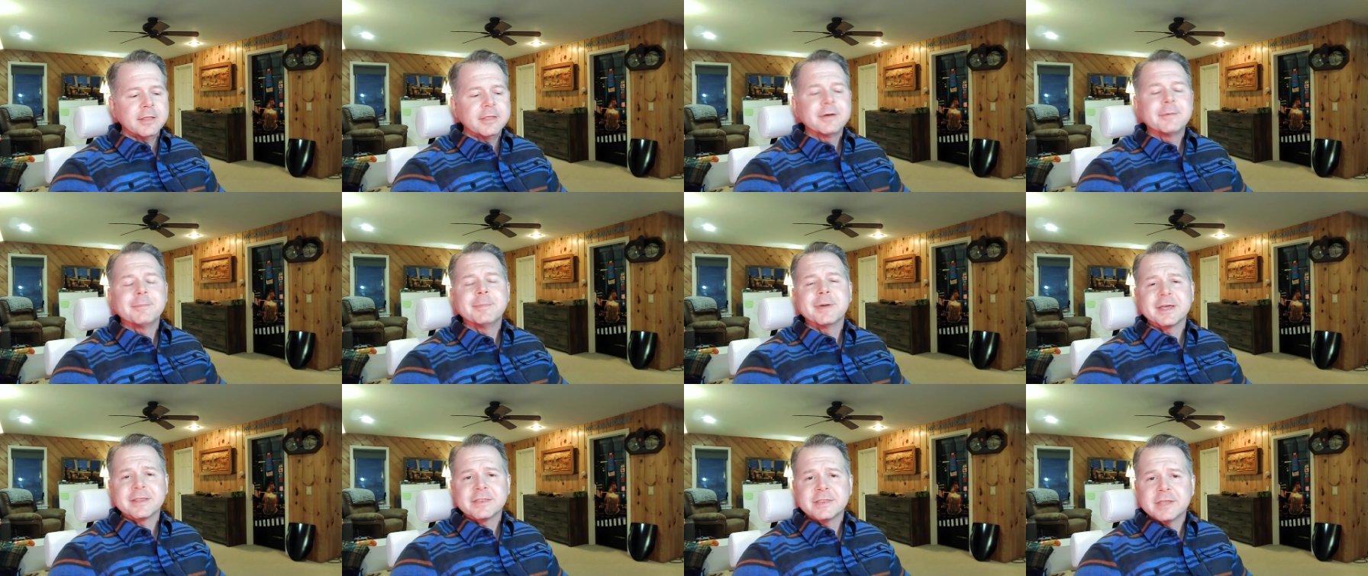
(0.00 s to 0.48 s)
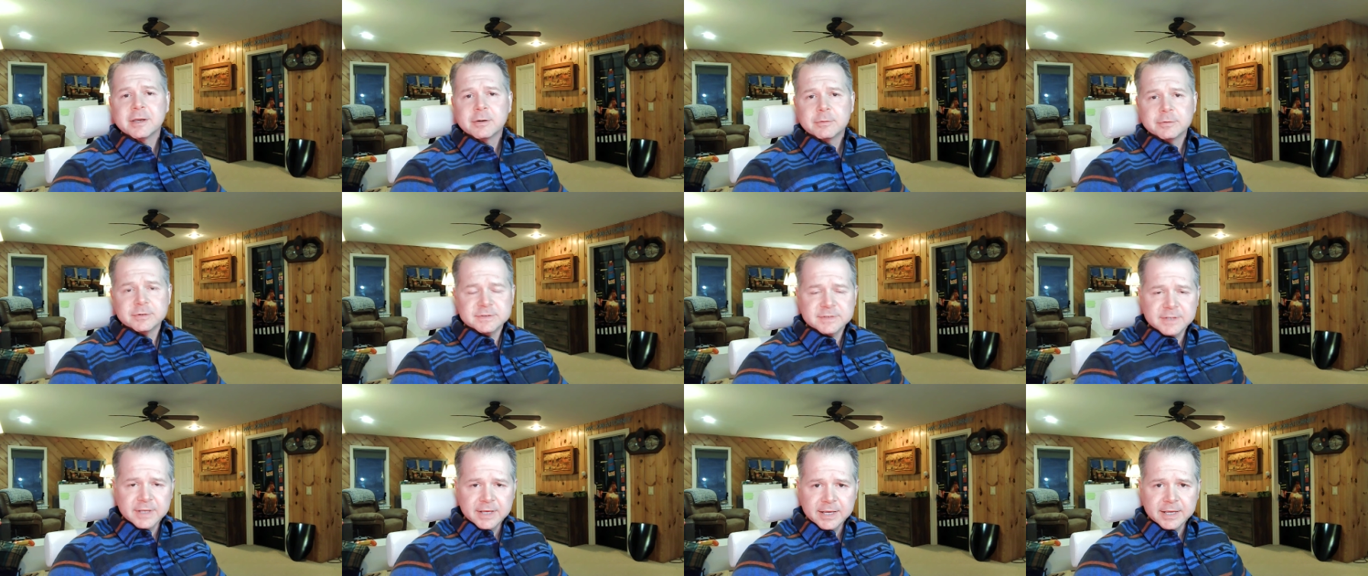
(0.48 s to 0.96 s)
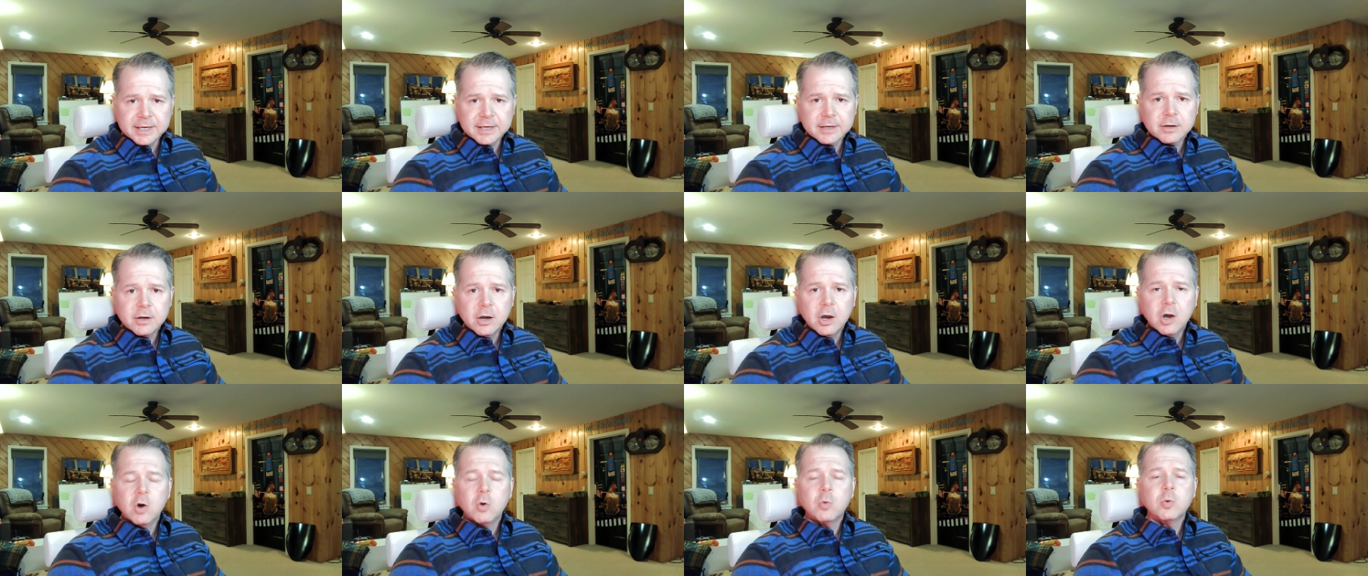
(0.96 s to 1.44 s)
Their big thing was like,
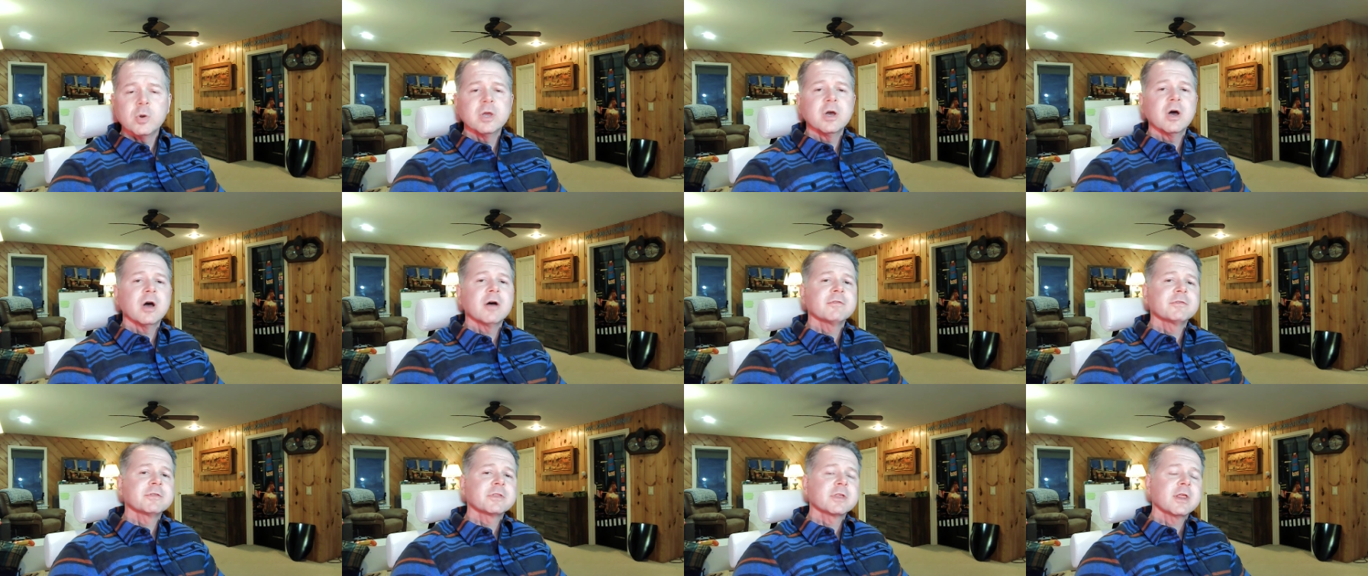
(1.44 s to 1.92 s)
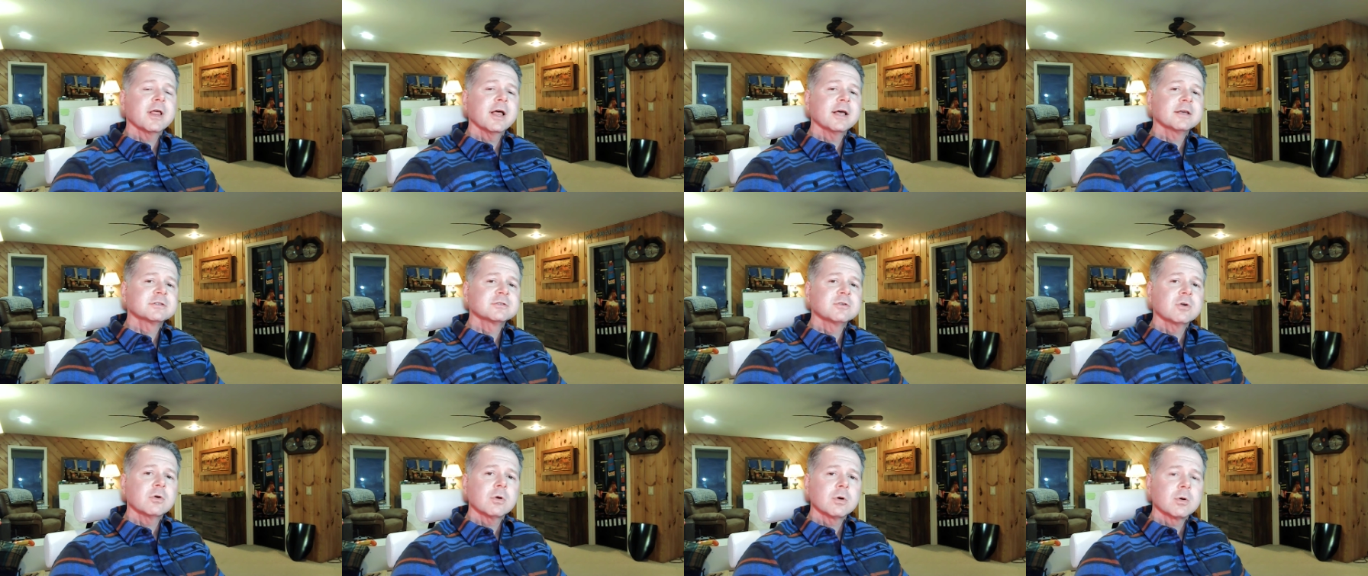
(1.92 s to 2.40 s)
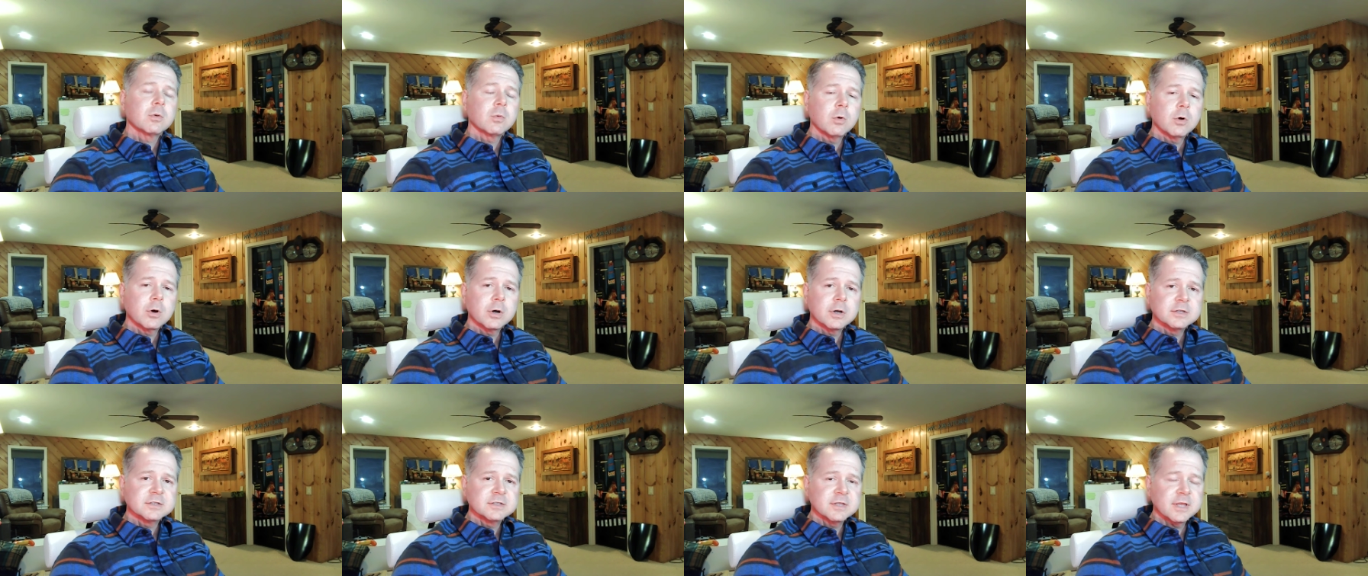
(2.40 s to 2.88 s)
oh, we offer the Glassdoor
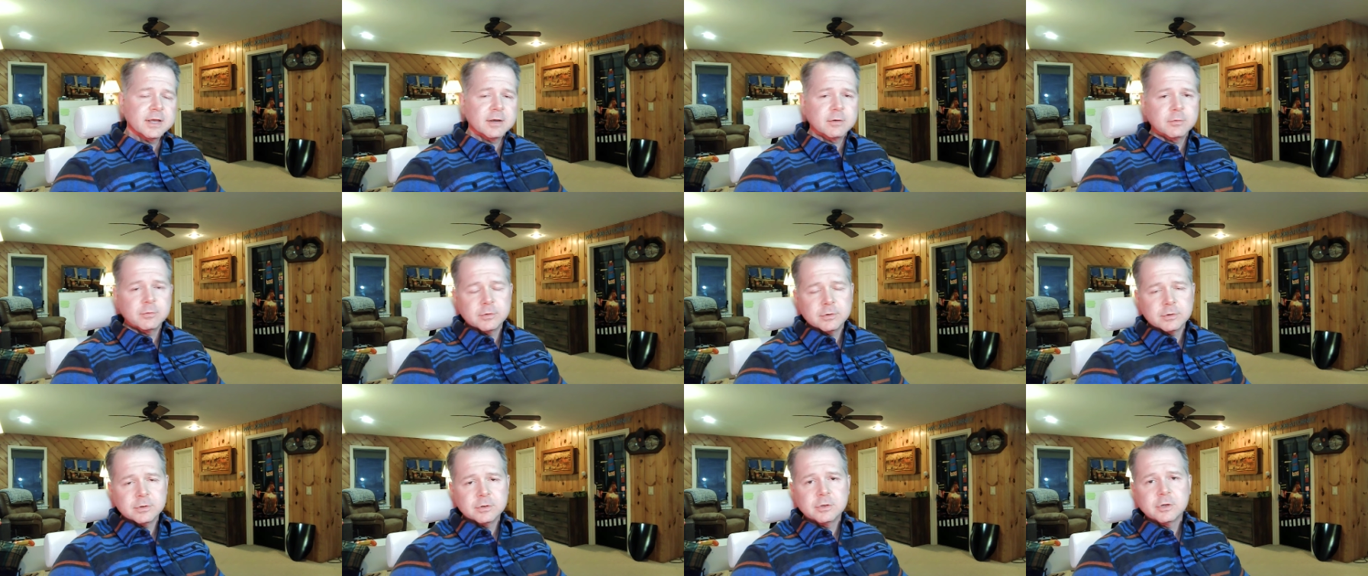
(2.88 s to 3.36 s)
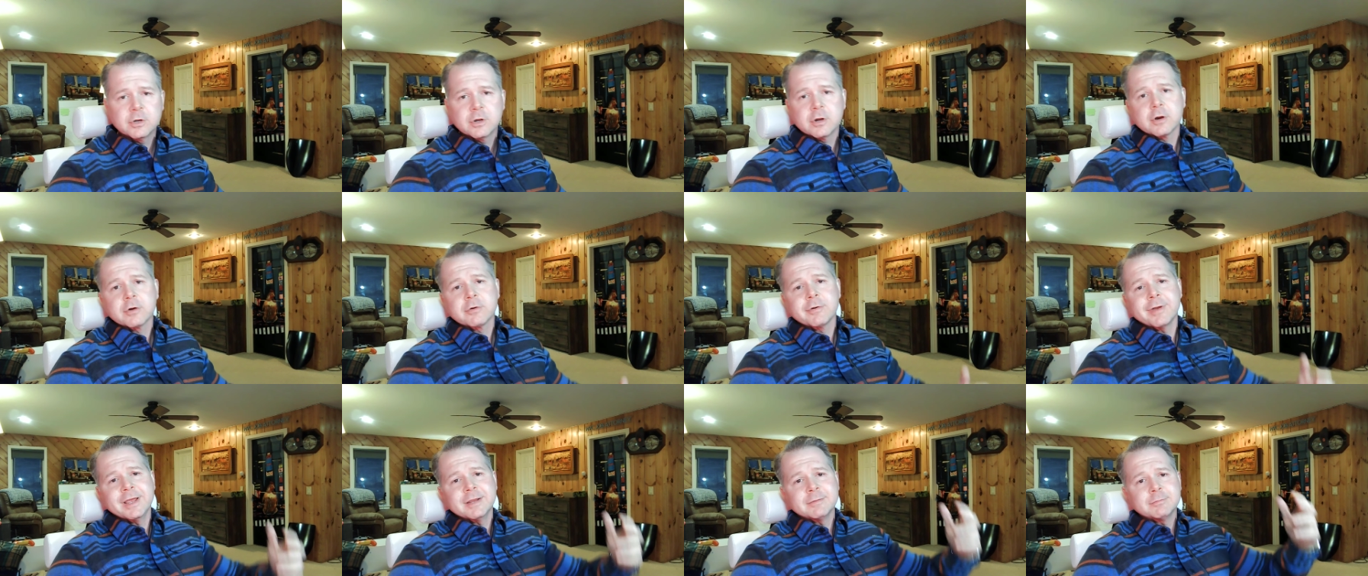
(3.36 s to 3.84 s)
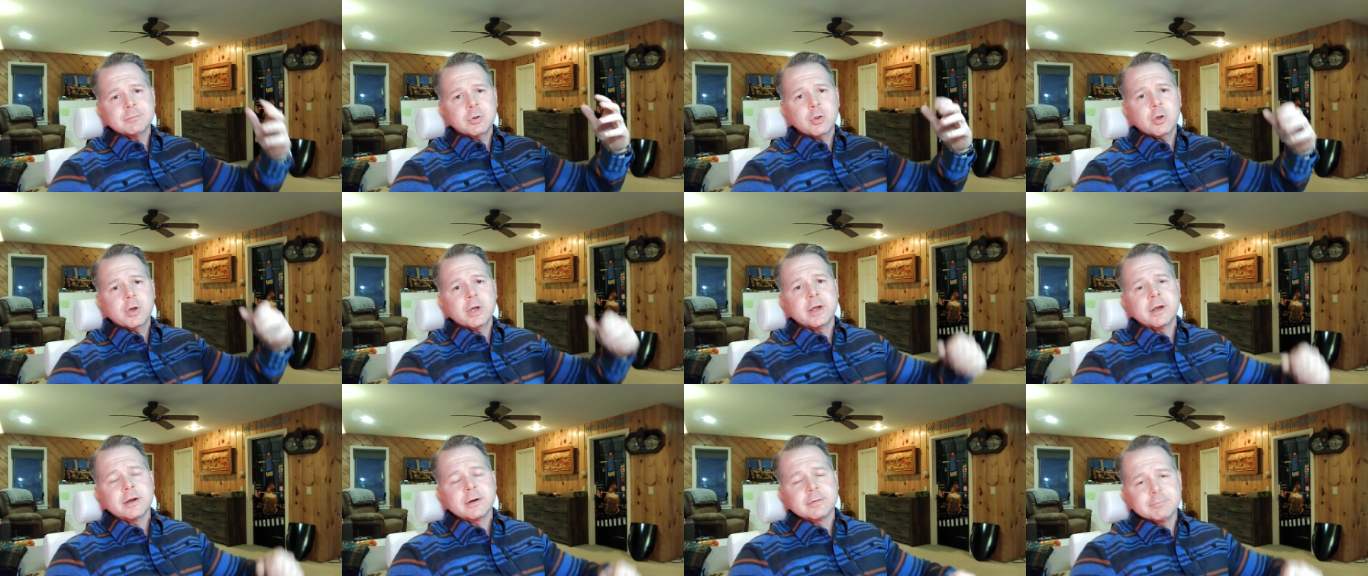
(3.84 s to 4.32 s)
Awards. Like, you're a great
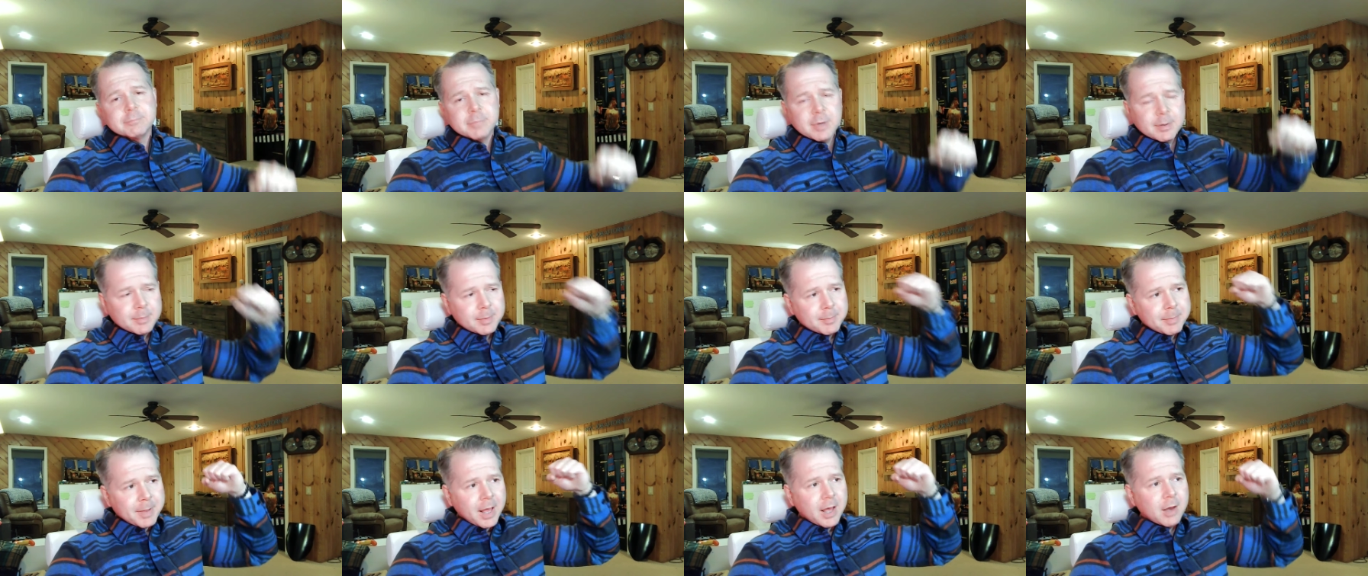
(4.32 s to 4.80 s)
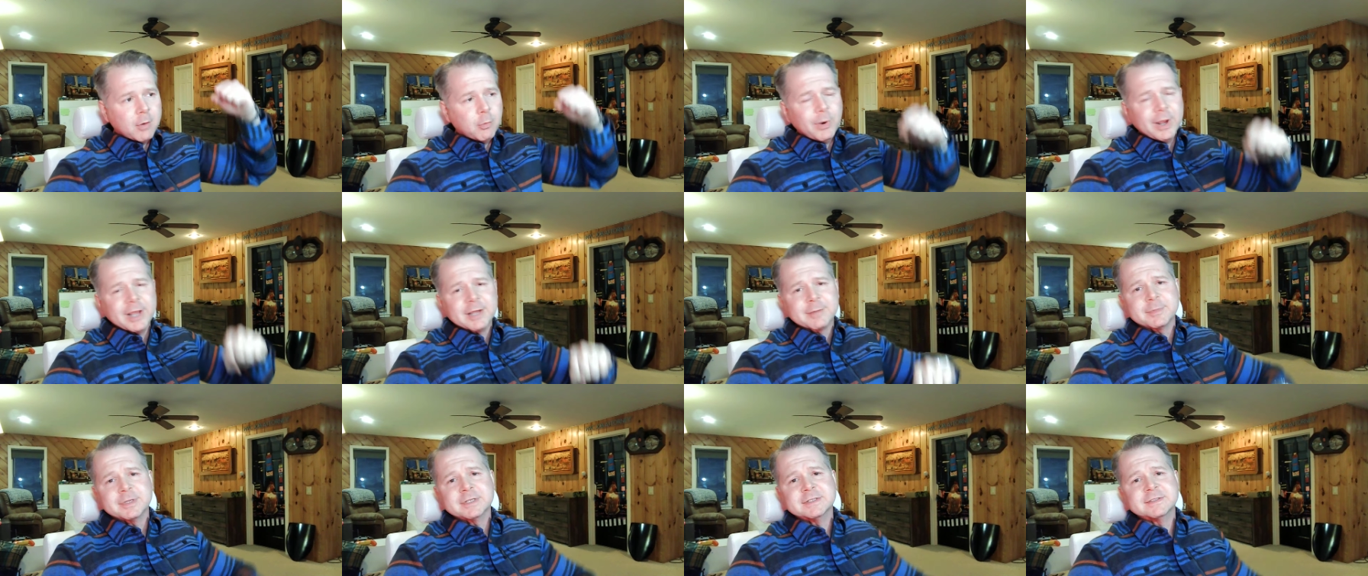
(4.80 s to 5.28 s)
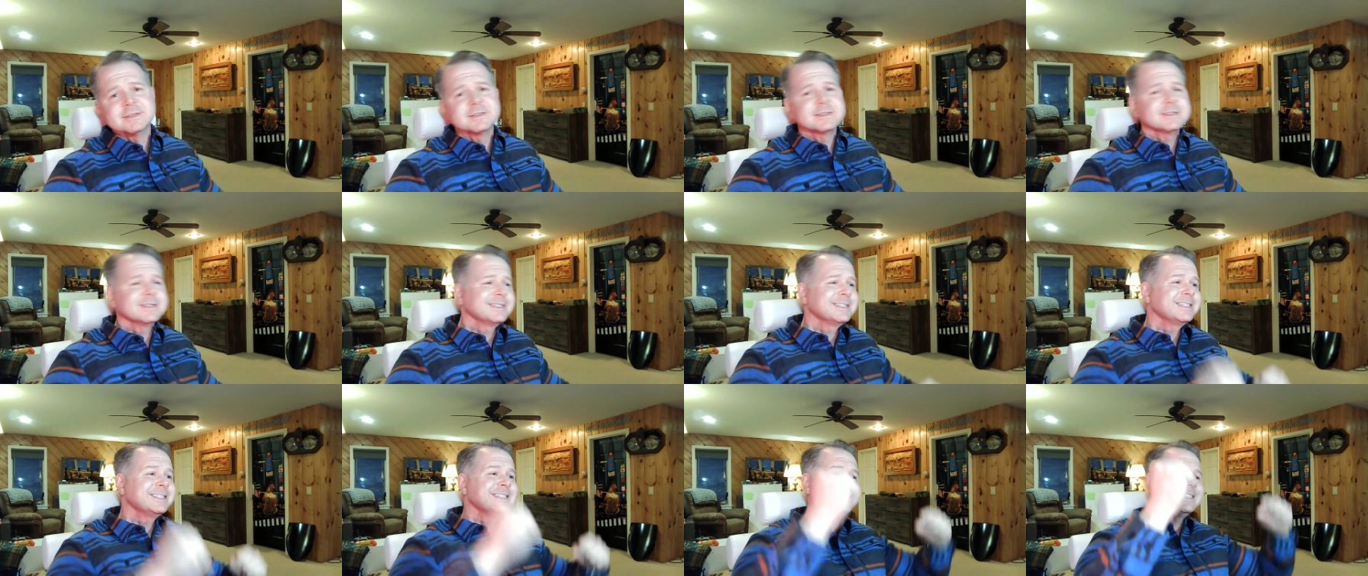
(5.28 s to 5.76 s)
employer. Ba-ba-ba, Wegmans.